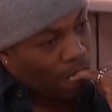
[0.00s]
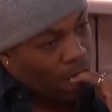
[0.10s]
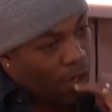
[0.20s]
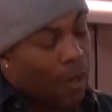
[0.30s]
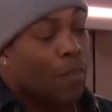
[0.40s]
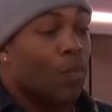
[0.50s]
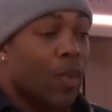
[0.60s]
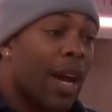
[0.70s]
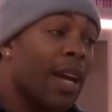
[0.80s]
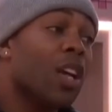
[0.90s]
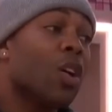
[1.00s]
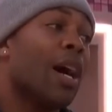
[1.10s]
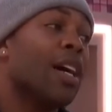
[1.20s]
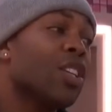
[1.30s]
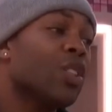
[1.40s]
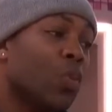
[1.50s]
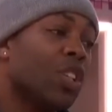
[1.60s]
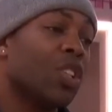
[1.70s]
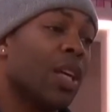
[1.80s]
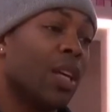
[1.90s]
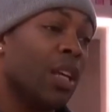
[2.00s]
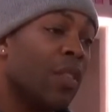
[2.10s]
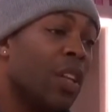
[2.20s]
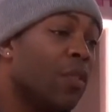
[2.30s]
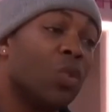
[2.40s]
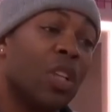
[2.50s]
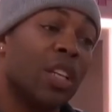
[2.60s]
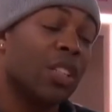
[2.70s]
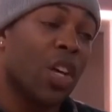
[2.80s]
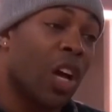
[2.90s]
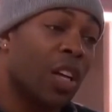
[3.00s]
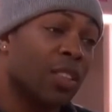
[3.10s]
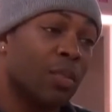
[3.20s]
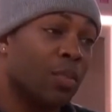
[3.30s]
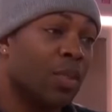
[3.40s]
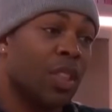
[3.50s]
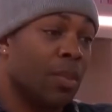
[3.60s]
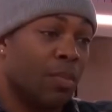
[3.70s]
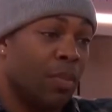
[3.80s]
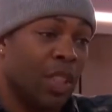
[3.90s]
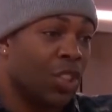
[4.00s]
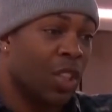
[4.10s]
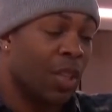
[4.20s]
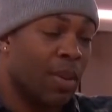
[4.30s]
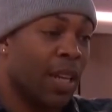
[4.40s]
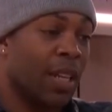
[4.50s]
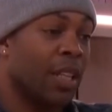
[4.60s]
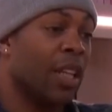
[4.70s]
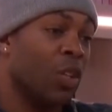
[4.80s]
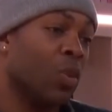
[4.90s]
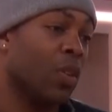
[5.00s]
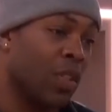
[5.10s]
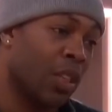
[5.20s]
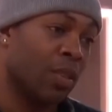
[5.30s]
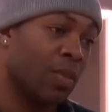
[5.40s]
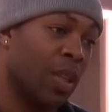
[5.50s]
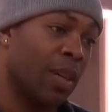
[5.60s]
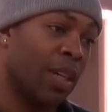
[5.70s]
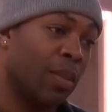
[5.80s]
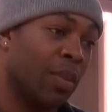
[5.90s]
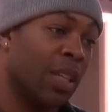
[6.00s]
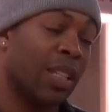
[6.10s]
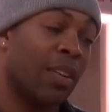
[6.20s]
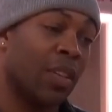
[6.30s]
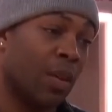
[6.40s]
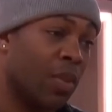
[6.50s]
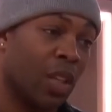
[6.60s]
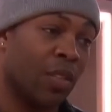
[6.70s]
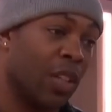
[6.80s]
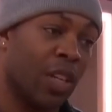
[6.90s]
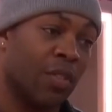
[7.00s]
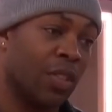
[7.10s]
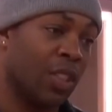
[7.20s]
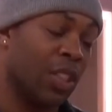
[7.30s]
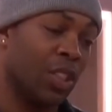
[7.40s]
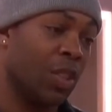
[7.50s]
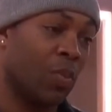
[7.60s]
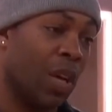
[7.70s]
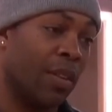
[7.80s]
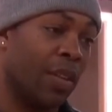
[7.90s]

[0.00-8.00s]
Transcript: do you know what I'm saying? Like I know. I just wish Those that even if are, you didn't you know, talk to to Miesha about it, that you would have talked to me about it because I've kept all of our conversations. Yeah,